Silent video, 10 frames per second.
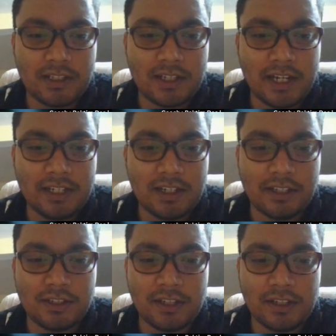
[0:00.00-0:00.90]
the knight
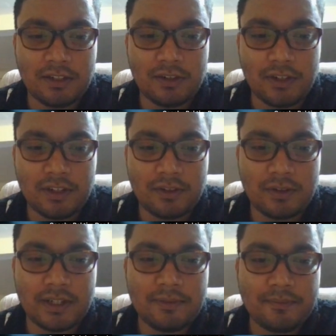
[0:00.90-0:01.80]
either here or here. Okay,